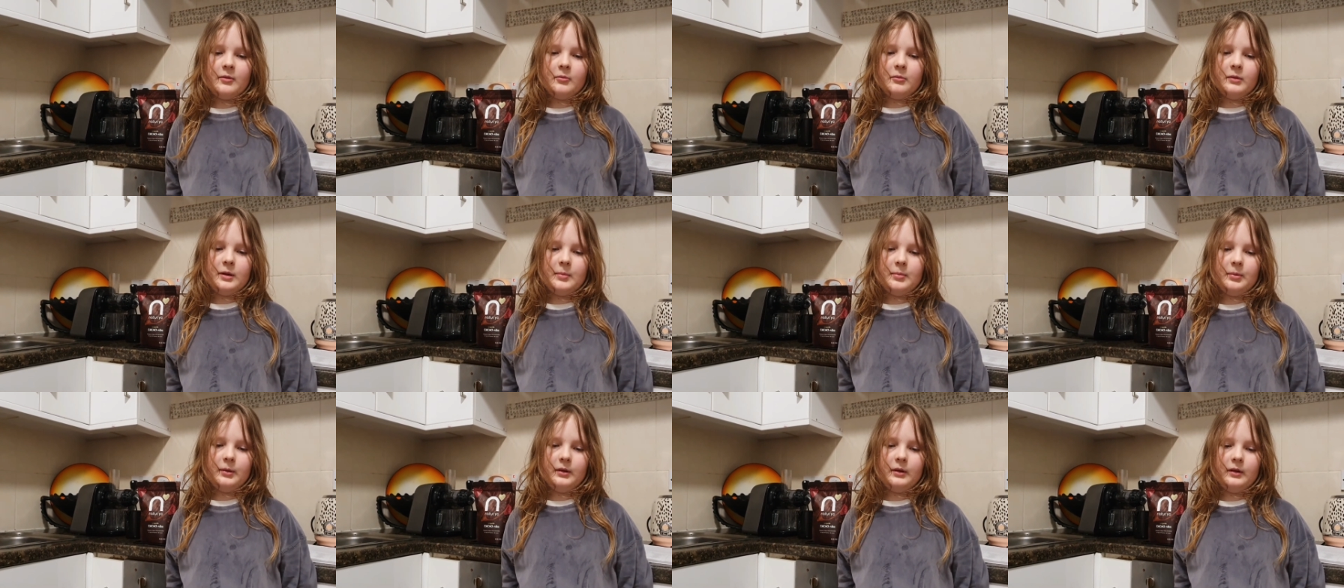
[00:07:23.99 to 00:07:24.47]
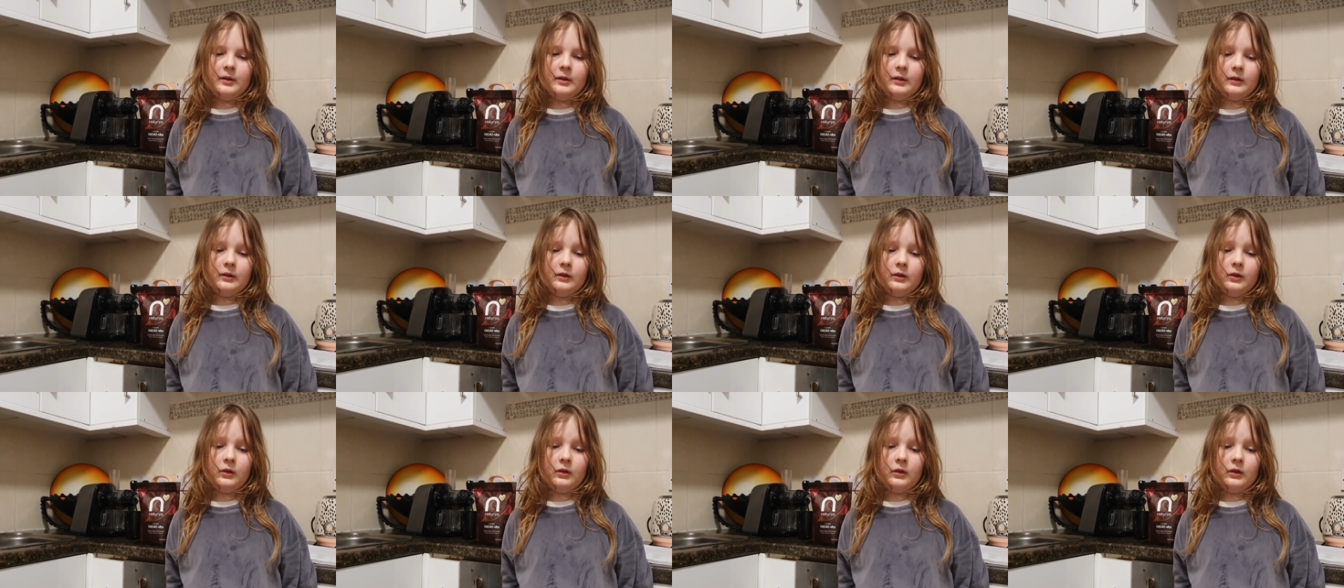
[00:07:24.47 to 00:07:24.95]
We put a
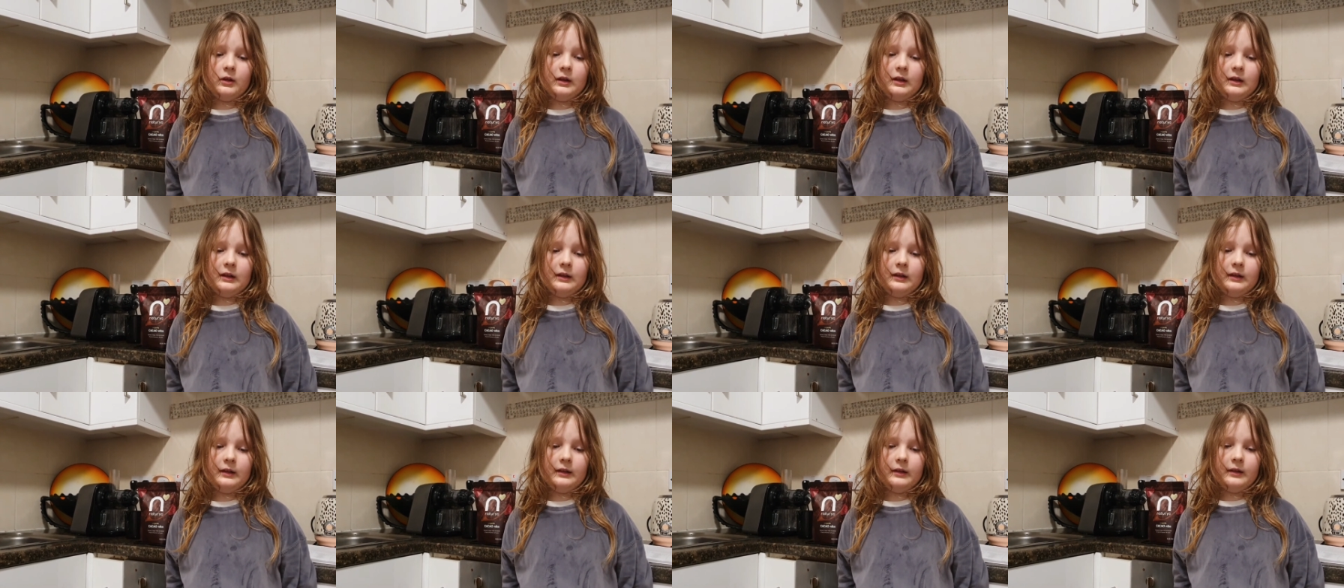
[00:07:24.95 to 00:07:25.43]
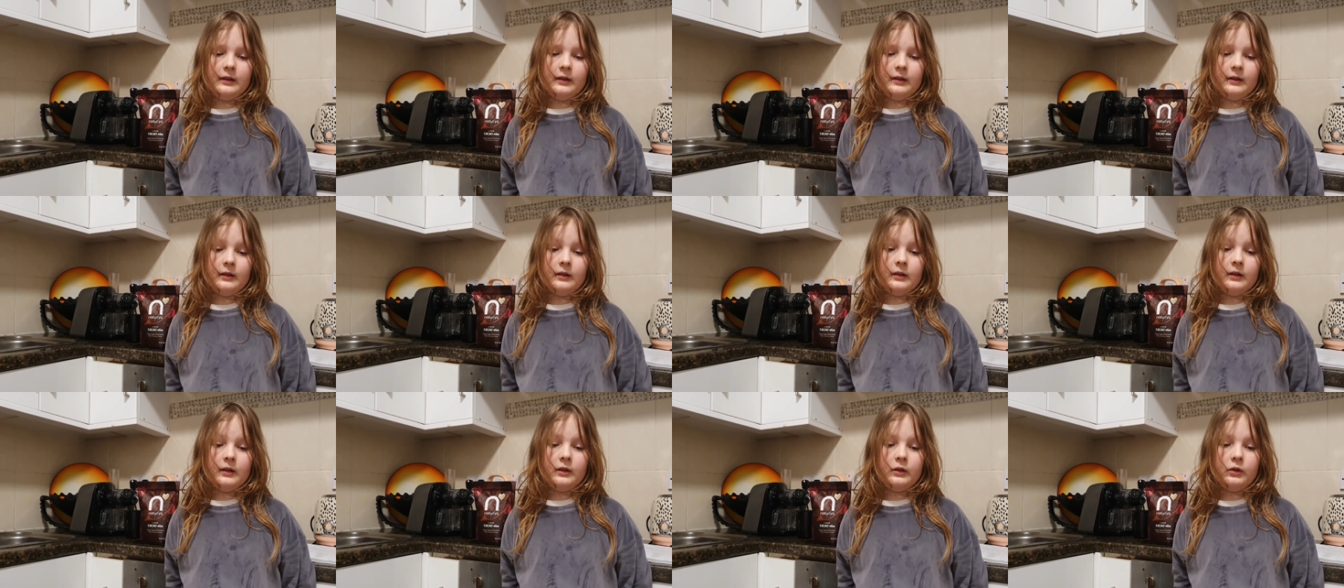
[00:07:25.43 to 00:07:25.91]
lot, a, a,
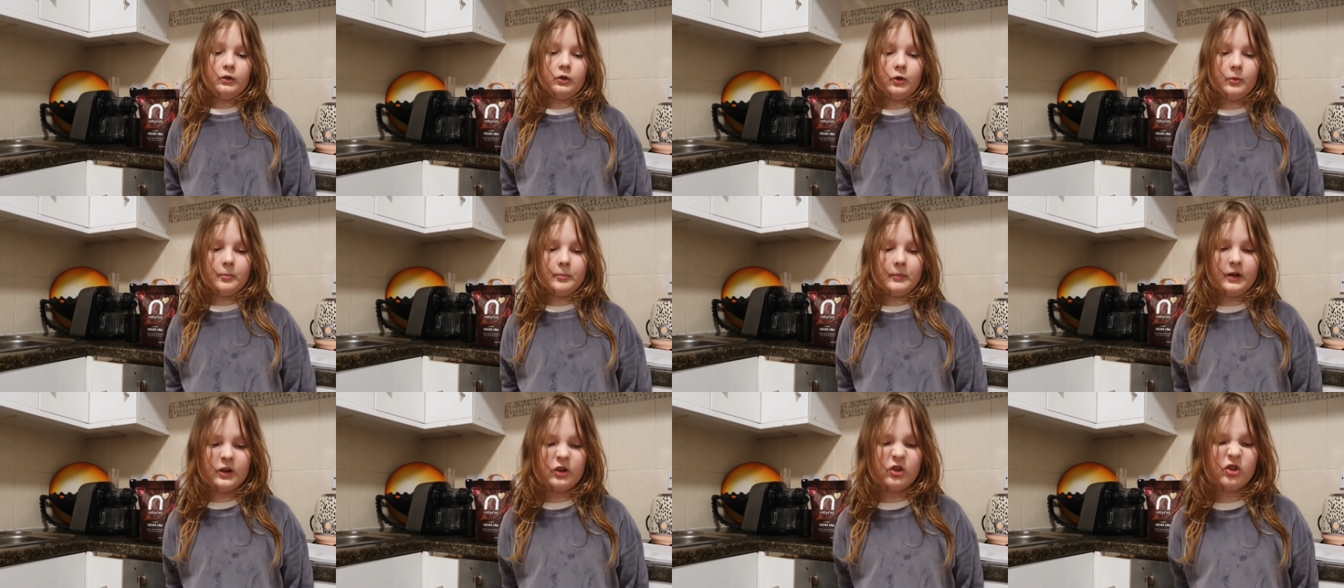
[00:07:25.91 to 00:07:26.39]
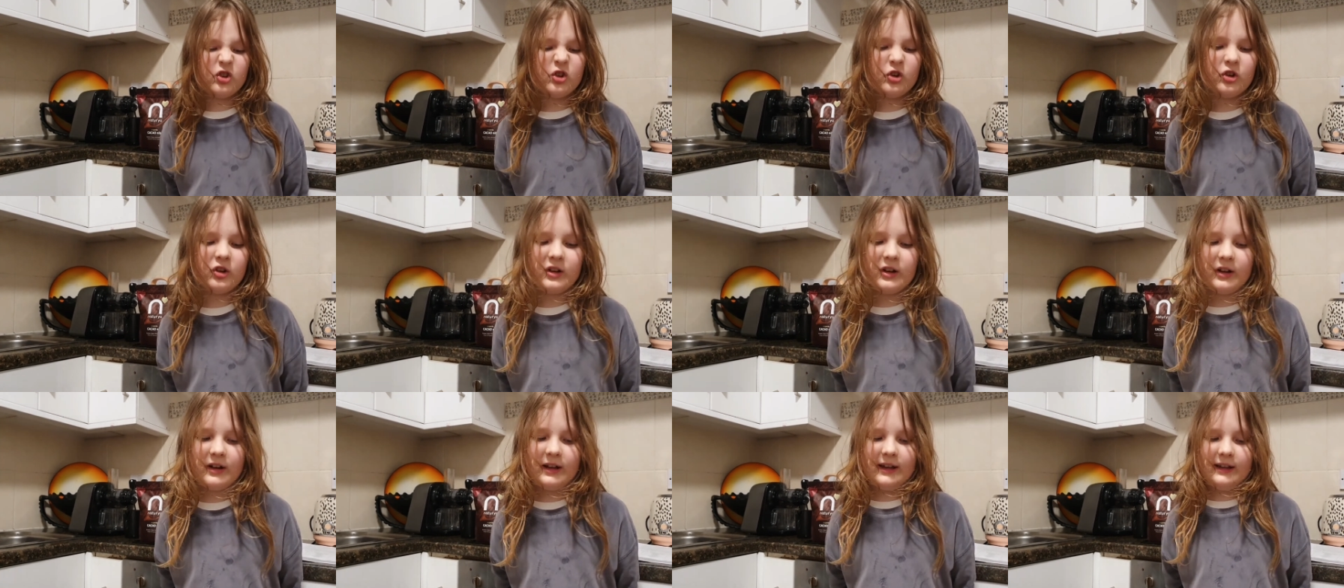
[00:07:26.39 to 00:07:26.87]
not much
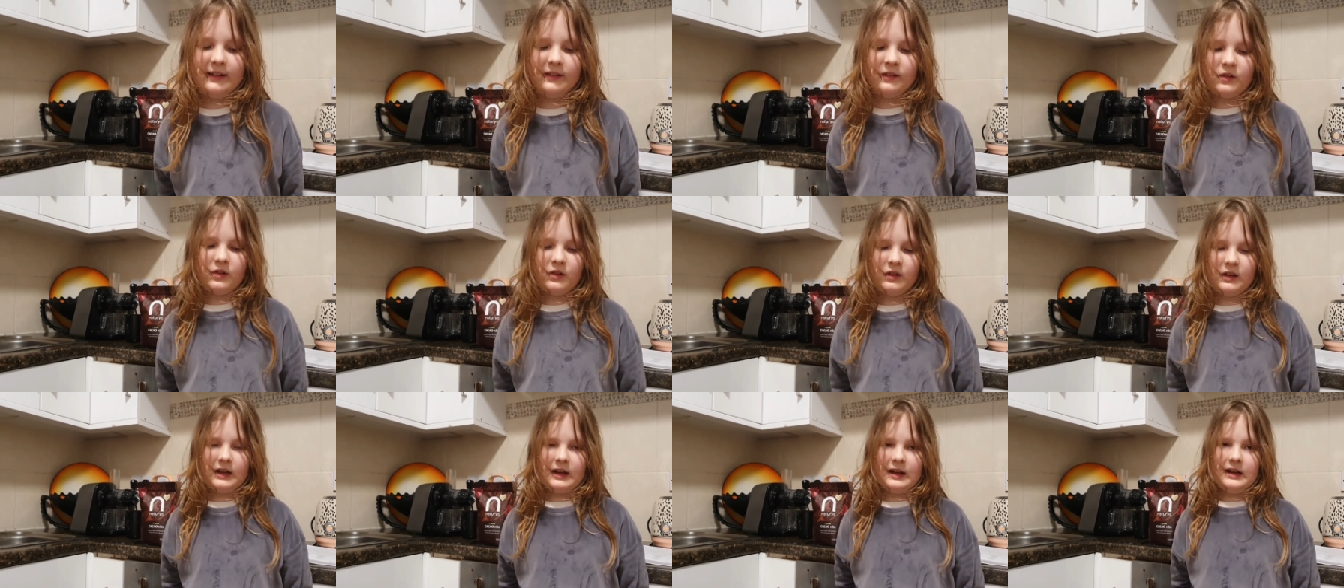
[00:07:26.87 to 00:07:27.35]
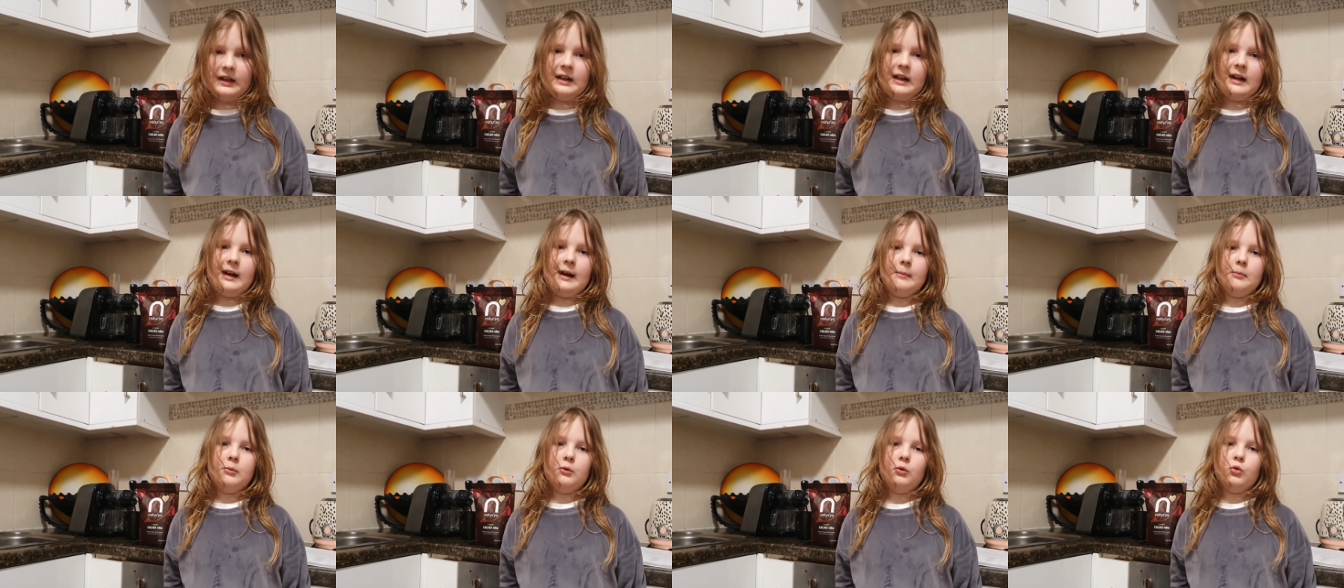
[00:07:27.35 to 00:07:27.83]
sugar into that
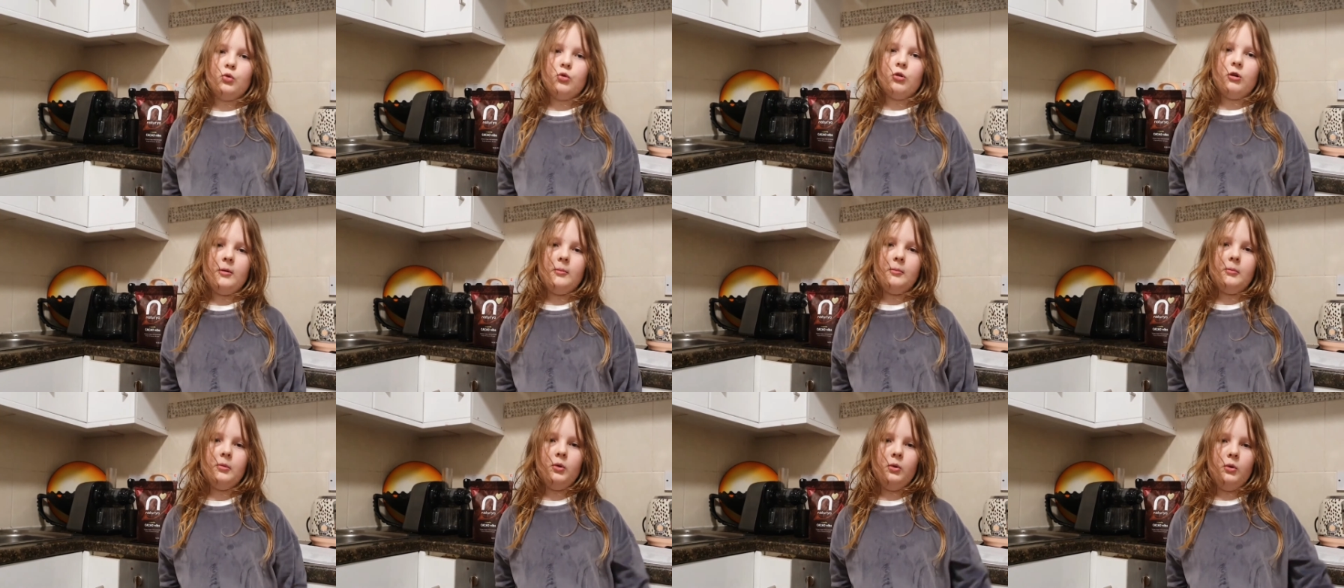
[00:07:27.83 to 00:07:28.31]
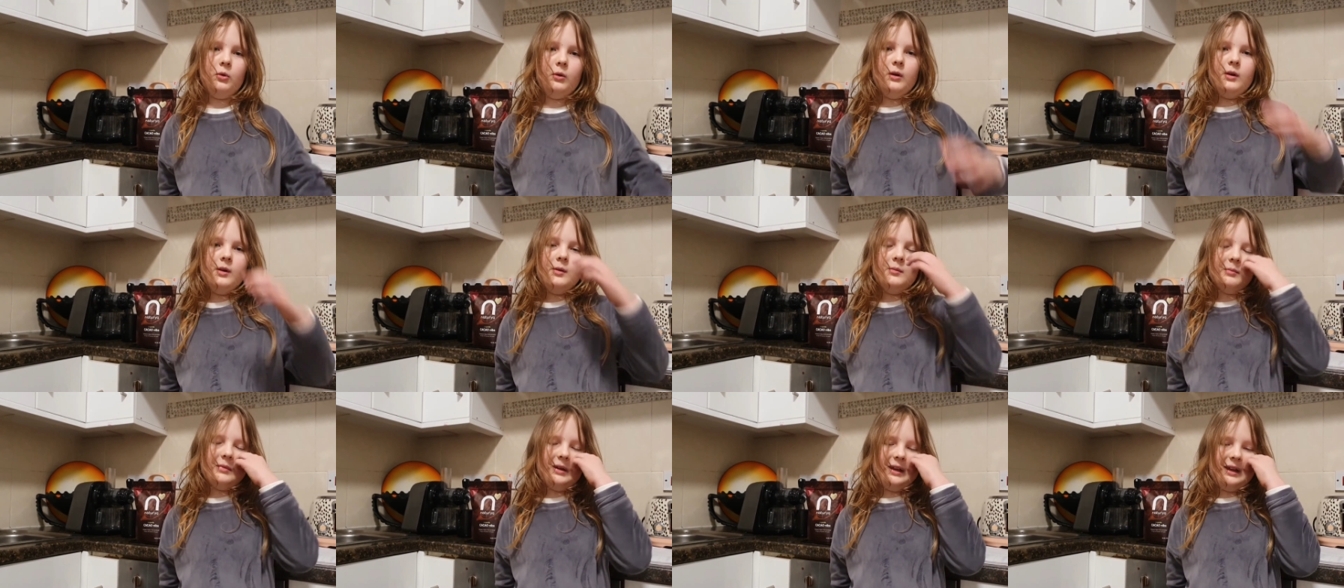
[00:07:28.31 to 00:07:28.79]
apple crumble,
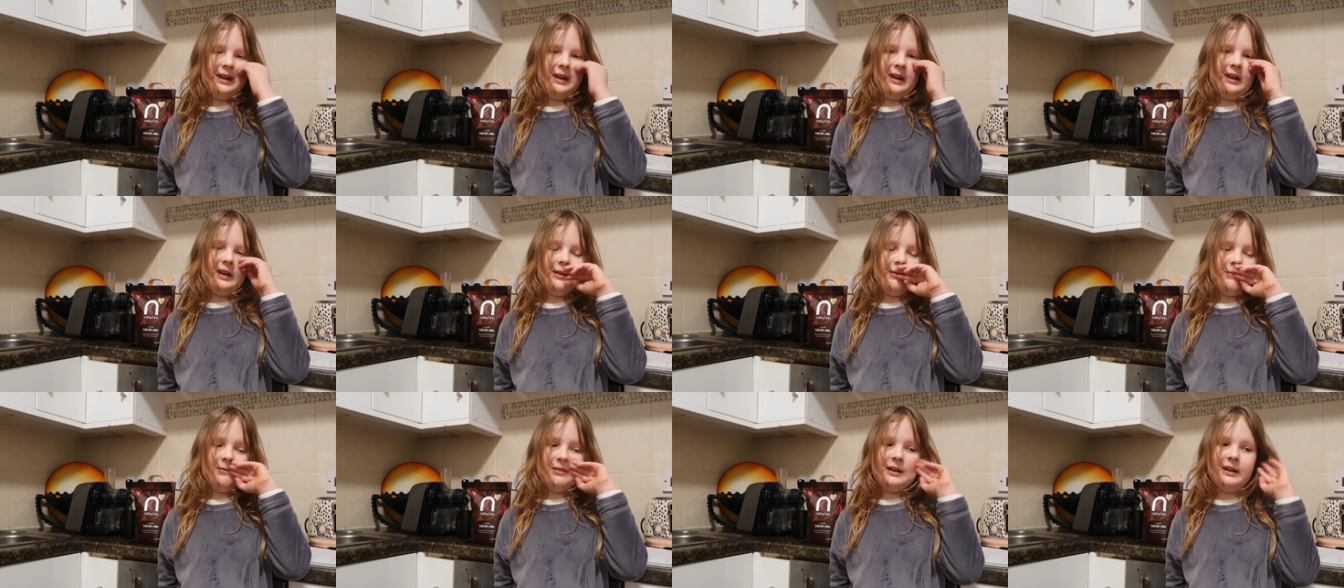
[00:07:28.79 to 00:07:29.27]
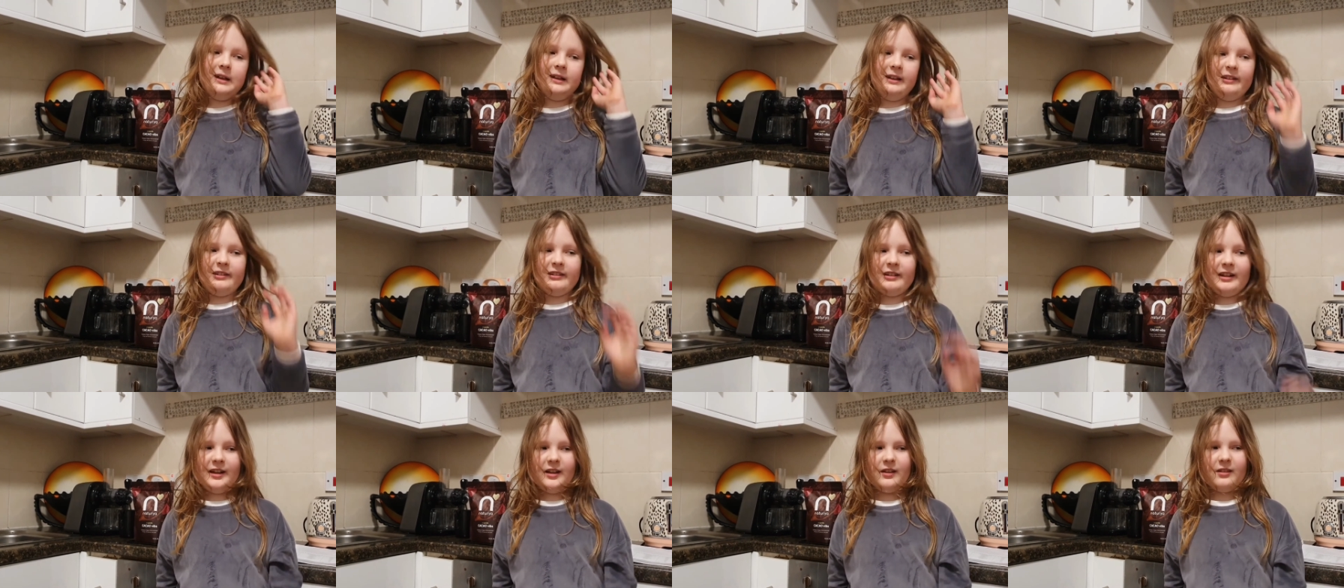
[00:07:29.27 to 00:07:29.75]
making it really
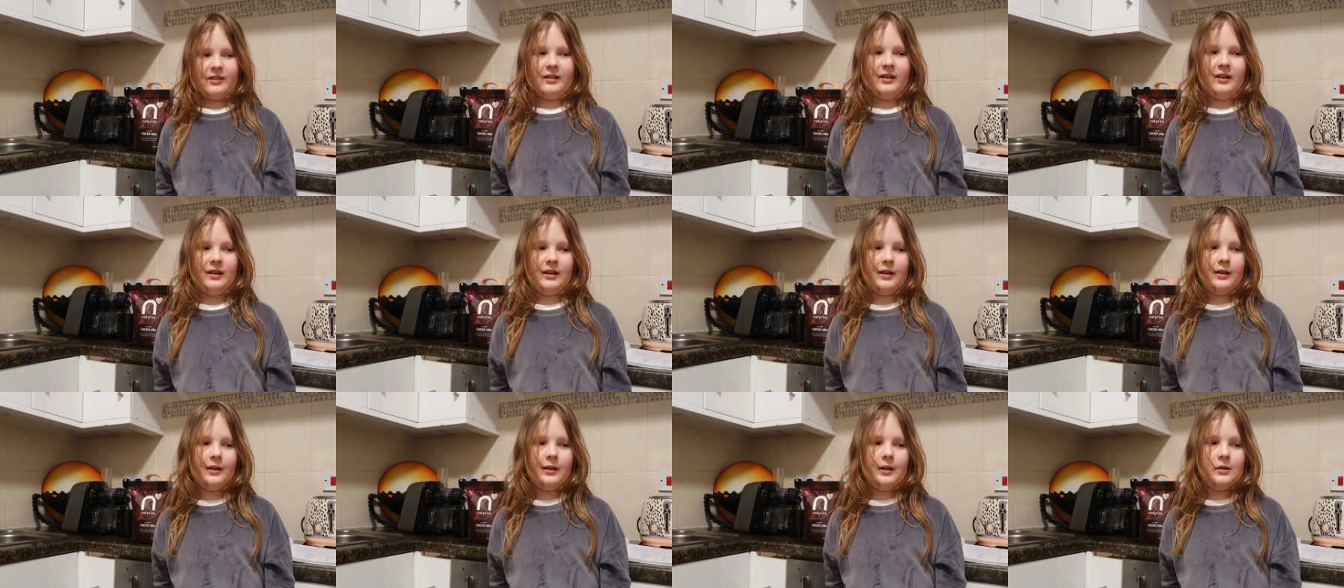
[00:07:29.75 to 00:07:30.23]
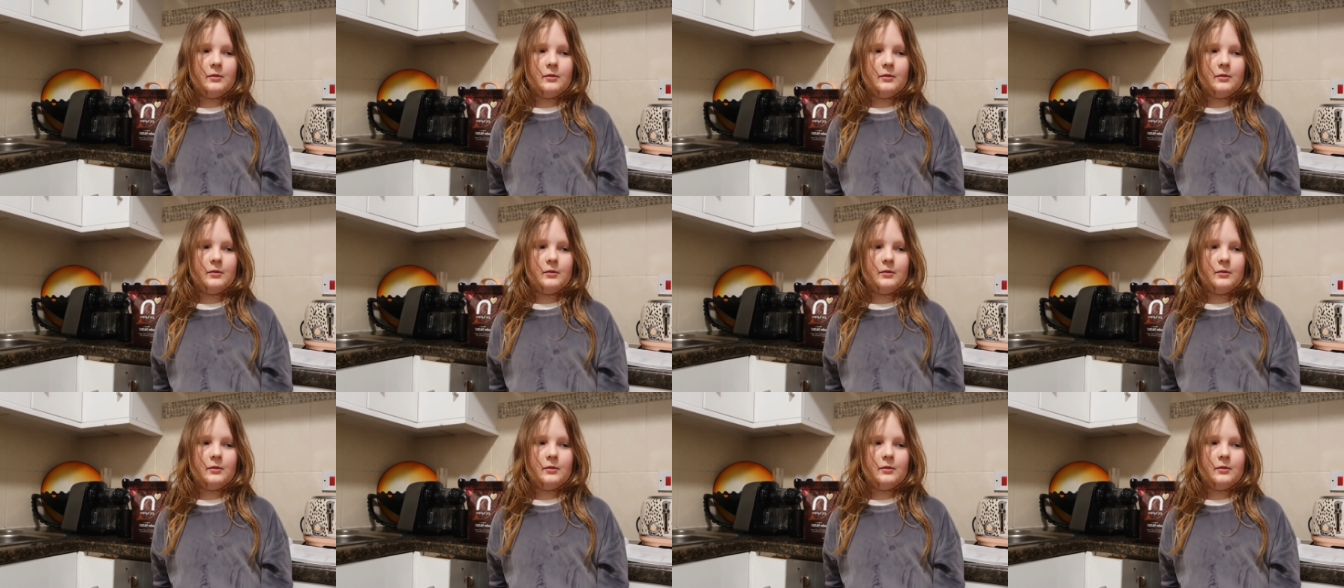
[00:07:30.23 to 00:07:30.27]
tasty.